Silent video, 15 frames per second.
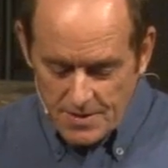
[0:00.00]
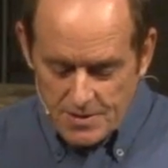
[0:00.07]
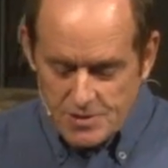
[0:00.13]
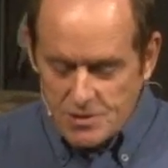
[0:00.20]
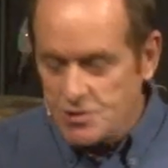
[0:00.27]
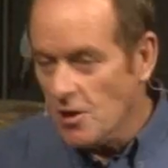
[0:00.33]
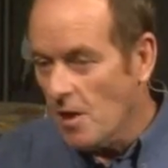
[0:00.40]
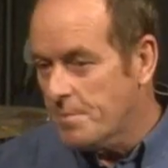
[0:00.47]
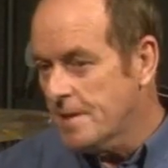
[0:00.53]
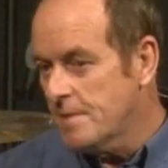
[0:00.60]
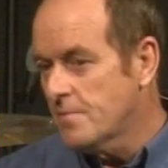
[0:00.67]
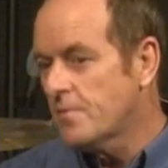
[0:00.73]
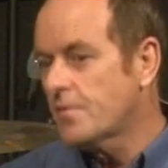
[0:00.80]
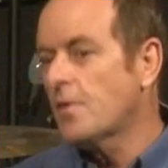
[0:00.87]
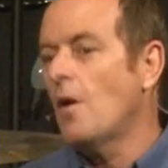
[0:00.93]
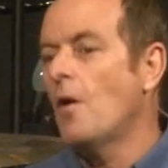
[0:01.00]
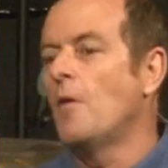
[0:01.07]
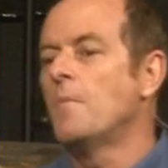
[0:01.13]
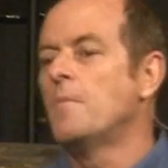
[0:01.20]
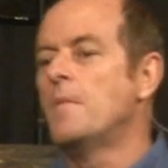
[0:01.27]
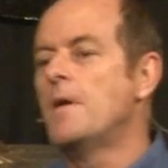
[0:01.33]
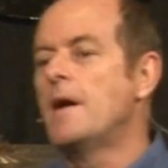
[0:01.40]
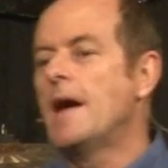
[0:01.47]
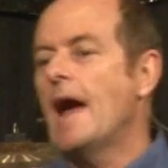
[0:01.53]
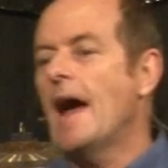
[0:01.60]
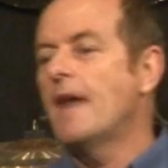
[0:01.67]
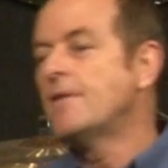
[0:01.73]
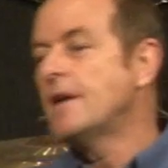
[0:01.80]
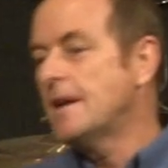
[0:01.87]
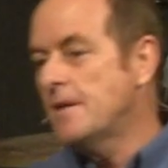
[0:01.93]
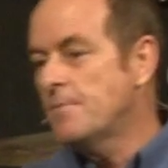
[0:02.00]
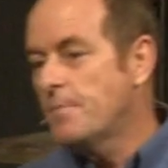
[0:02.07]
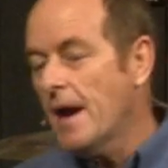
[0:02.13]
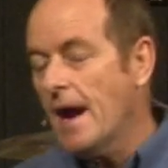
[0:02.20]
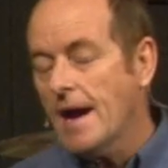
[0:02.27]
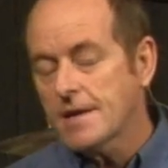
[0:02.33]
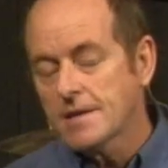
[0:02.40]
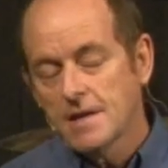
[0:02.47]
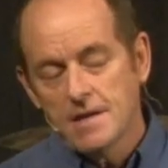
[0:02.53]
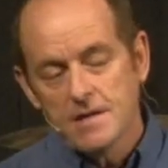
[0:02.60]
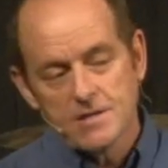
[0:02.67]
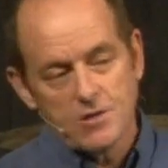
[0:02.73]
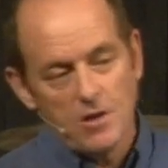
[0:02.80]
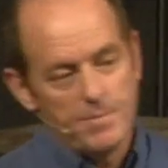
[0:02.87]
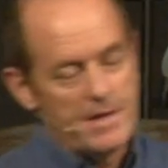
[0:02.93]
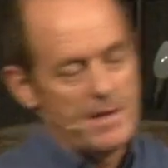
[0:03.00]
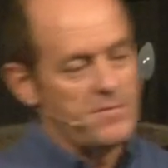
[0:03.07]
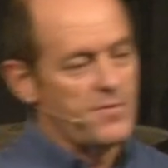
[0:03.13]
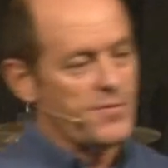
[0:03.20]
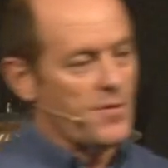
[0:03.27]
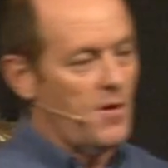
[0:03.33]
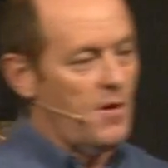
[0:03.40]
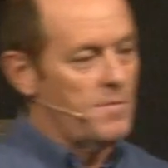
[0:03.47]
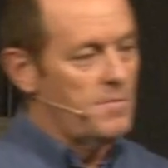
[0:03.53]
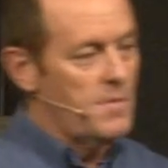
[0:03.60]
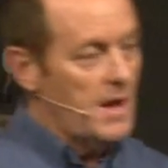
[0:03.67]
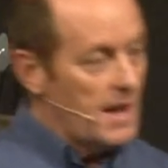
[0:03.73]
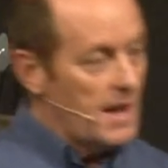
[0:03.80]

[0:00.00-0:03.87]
stop him from having an impact, stop him from